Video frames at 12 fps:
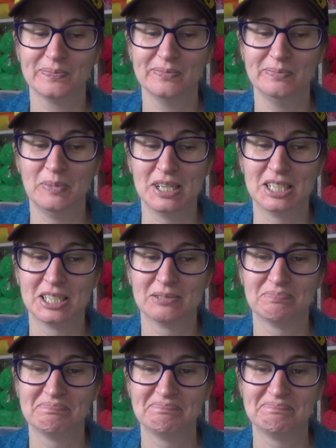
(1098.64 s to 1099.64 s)
which
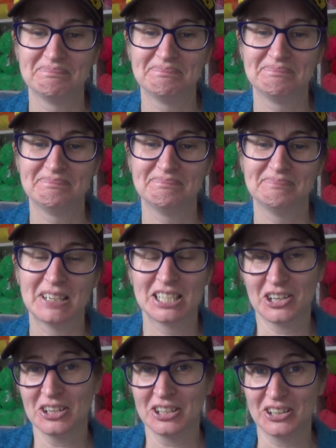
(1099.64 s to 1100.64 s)
is
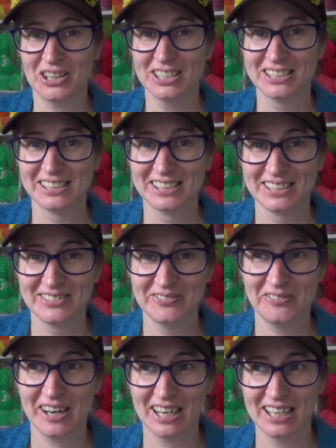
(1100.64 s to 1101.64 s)
kind of nice
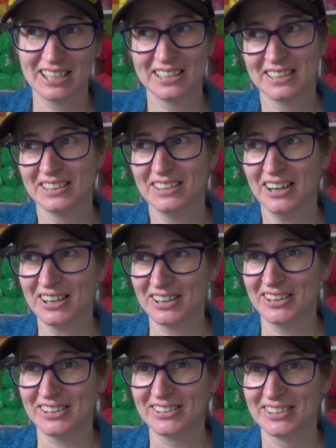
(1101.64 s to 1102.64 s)
when, I don't
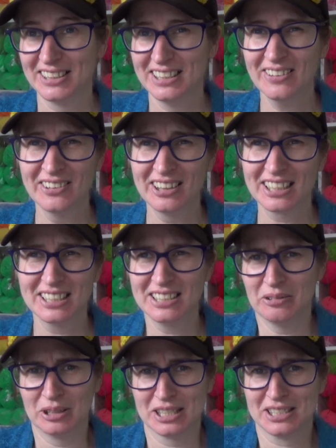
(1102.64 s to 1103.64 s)
know, like you
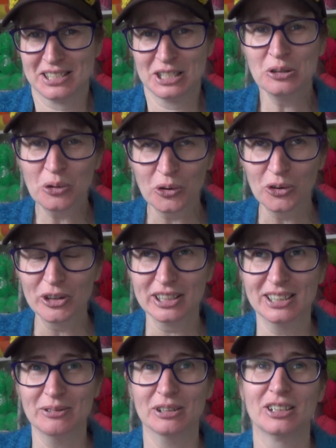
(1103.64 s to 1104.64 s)
don't want to snore,
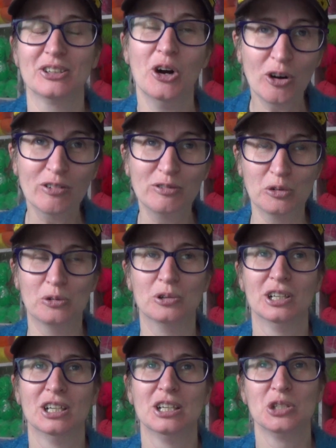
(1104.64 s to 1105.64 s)
you don't want to cough or
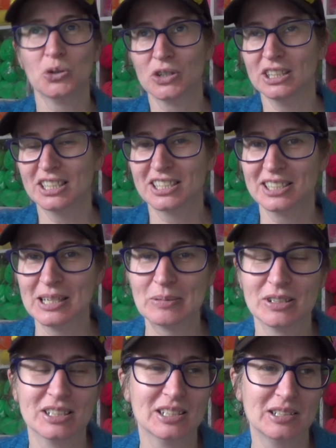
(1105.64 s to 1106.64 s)
talk in your sleep
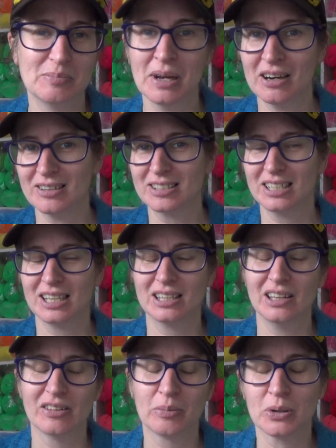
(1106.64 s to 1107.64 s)
because it's embarrassing and
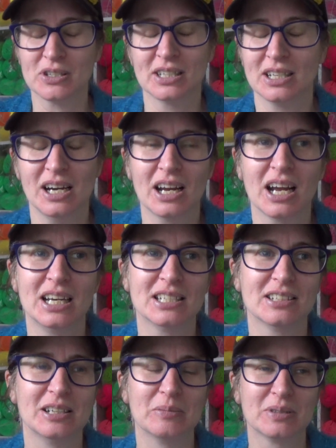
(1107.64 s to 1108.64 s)
the other person can't get any
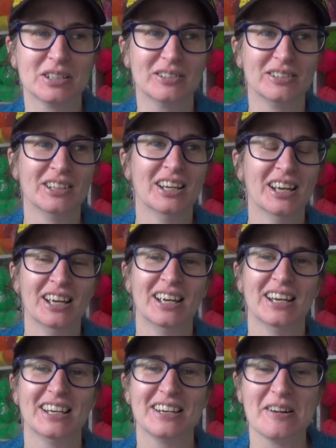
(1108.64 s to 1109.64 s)
sleep. So
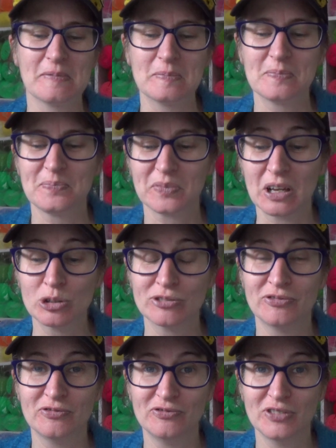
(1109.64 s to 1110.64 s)
I was
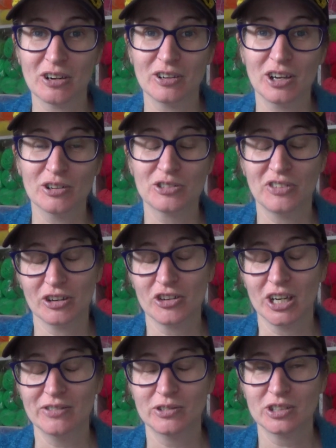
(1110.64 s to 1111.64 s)
very
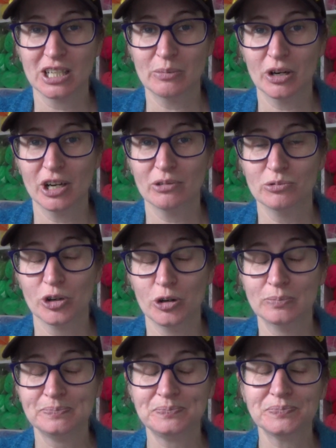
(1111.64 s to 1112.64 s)
grateful to get my own room.